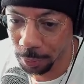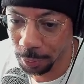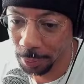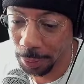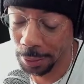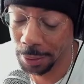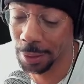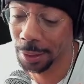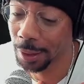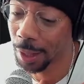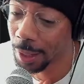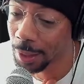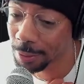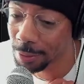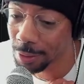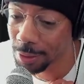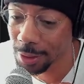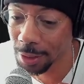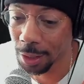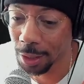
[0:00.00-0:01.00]
And a lot of
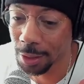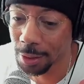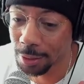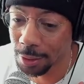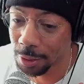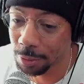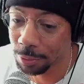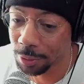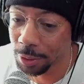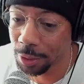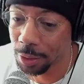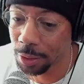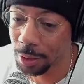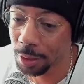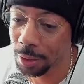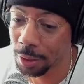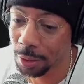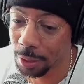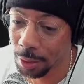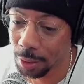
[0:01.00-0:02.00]

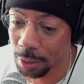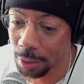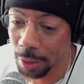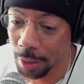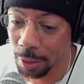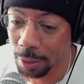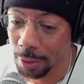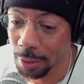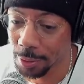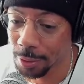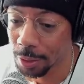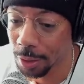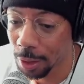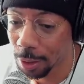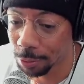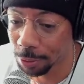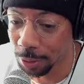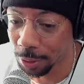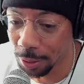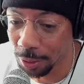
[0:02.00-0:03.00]
TVL has
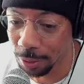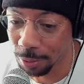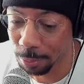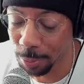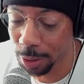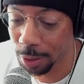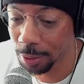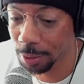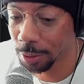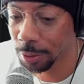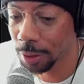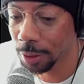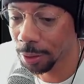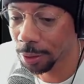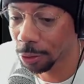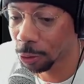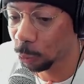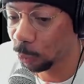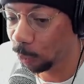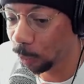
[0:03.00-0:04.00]
left ETH, man. They're down
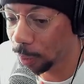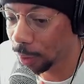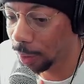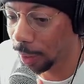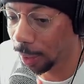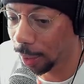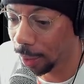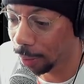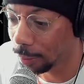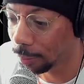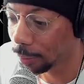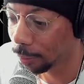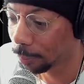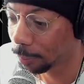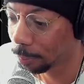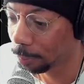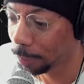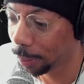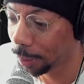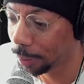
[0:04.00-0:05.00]
to 28
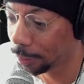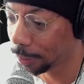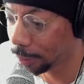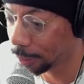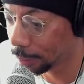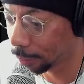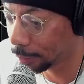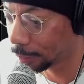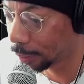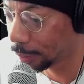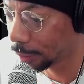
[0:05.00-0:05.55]
billion.